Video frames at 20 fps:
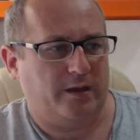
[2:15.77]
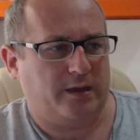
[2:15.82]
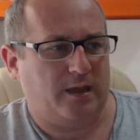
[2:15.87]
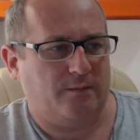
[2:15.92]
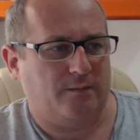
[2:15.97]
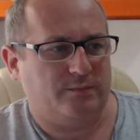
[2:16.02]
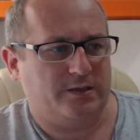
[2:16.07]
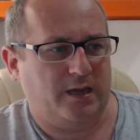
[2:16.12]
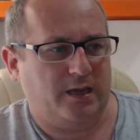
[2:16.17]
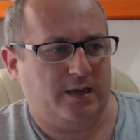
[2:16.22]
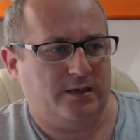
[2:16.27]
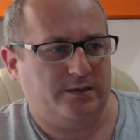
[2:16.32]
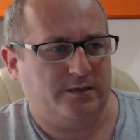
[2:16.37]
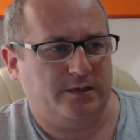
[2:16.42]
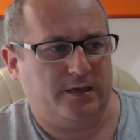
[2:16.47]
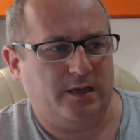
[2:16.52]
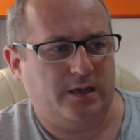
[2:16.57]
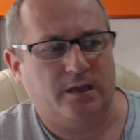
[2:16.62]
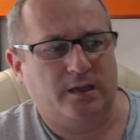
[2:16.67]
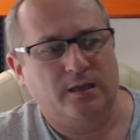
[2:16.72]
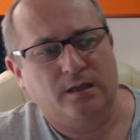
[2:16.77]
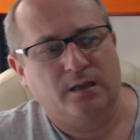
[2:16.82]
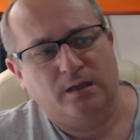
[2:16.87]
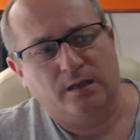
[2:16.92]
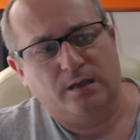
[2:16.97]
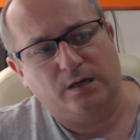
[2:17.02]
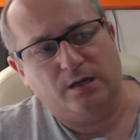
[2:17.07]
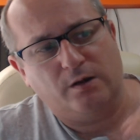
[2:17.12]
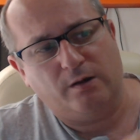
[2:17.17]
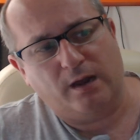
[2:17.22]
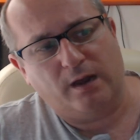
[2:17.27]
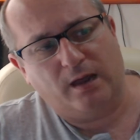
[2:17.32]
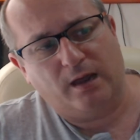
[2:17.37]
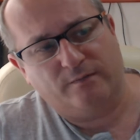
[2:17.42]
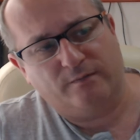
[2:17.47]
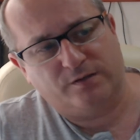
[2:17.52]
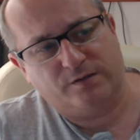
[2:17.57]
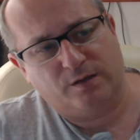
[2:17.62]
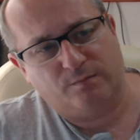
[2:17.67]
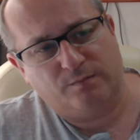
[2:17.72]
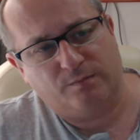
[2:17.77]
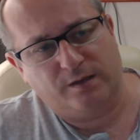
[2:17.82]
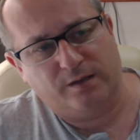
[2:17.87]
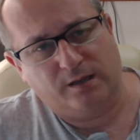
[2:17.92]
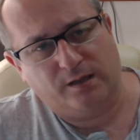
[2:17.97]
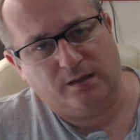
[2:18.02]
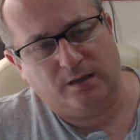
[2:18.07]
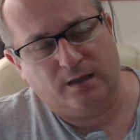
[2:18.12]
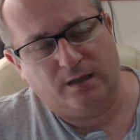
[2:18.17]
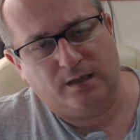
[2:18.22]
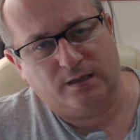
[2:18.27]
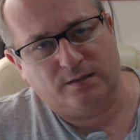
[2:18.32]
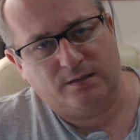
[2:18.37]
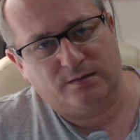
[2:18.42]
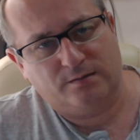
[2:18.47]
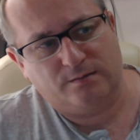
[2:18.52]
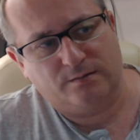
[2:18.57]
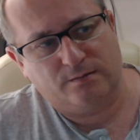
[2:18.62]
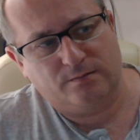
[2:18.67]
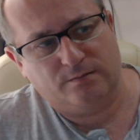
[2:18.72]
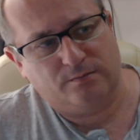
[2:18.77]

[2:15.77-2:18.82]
Camtasia, you don't have something that